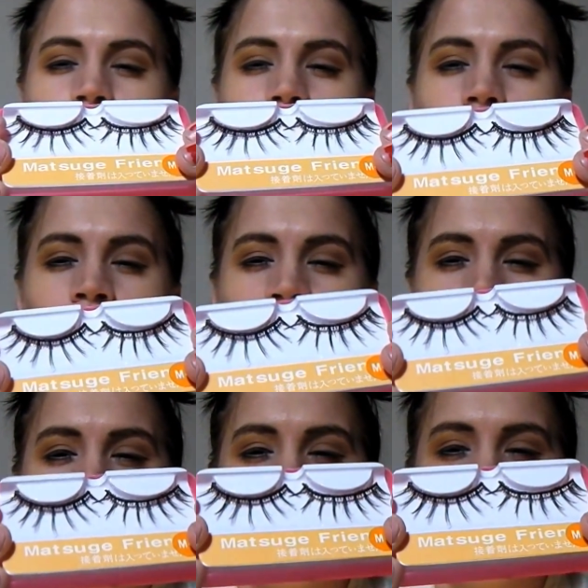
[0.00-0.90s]
I
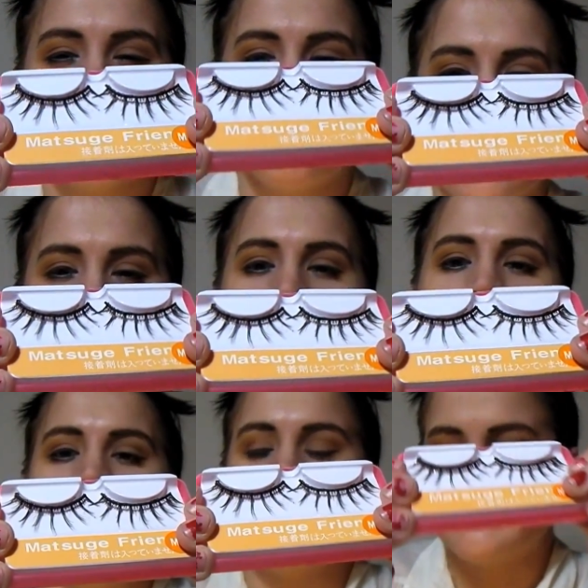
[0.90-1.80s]
actually got these from
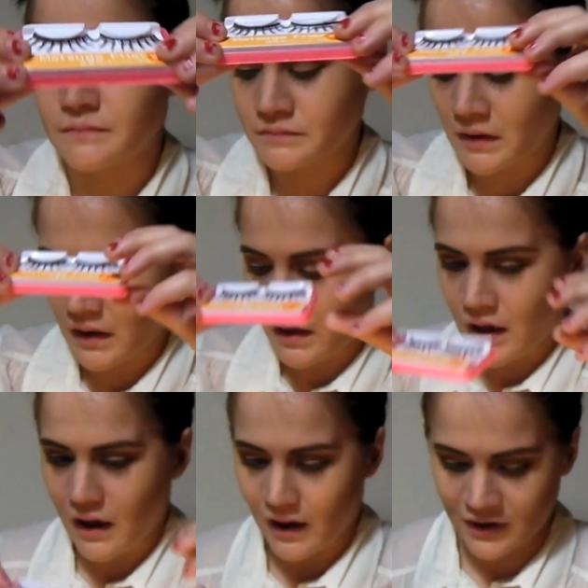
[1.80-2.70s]
eBay,
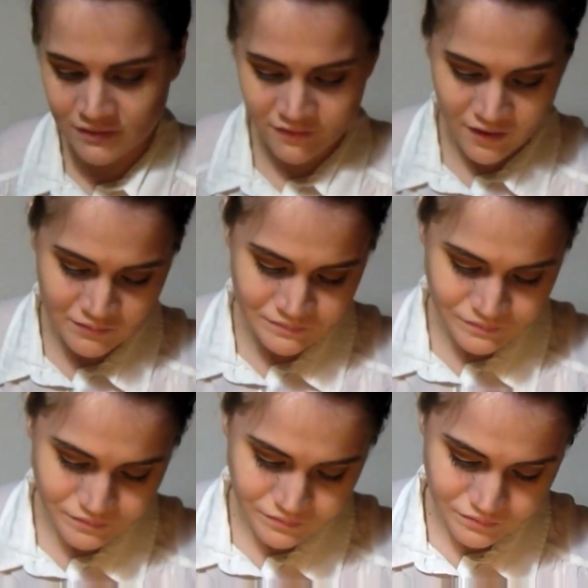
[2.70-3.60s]
and
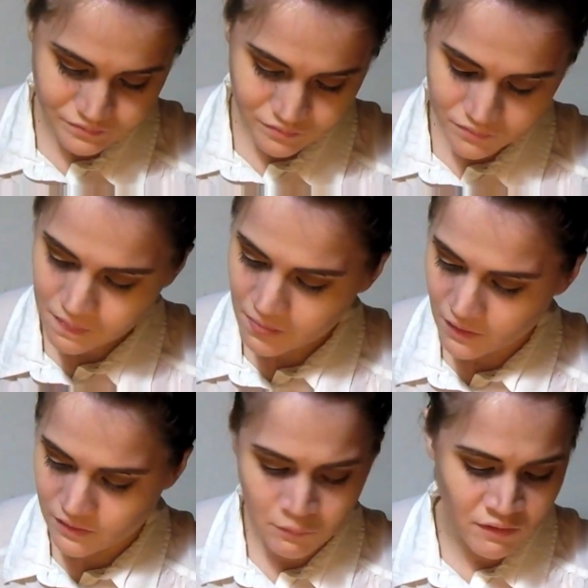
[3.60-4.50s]

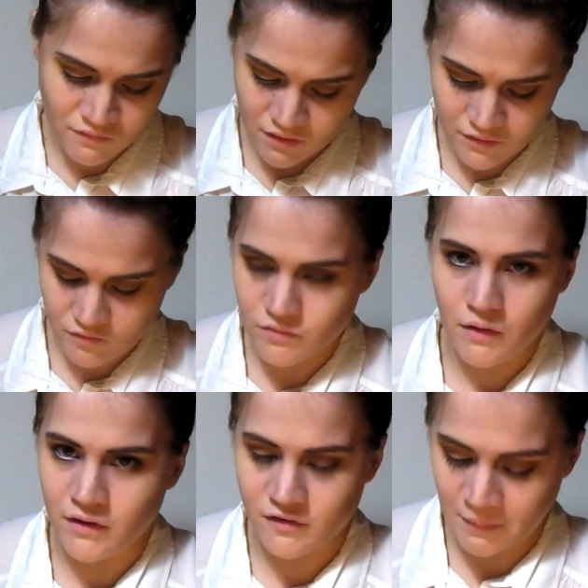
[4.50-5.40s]
they weren't very
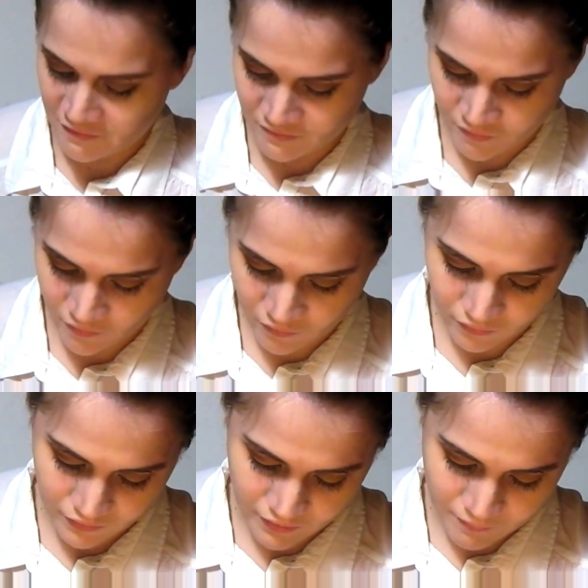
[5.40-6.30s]
expensive at all.
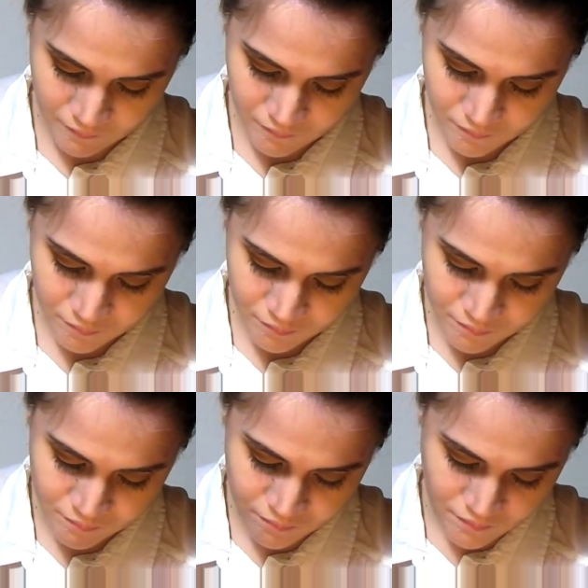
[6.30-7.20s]
And
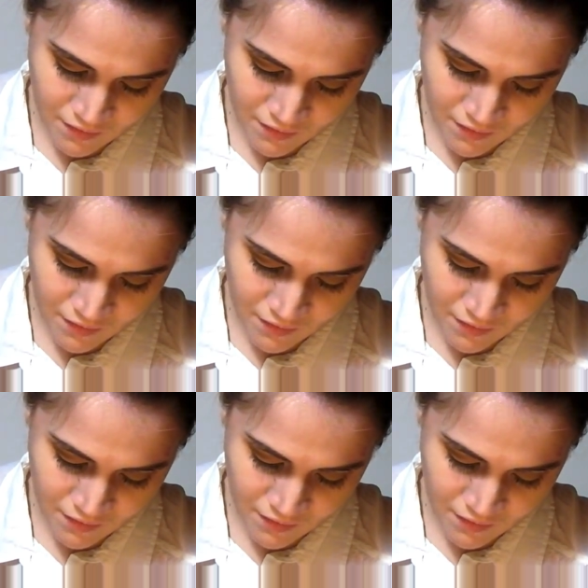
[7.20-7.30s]
I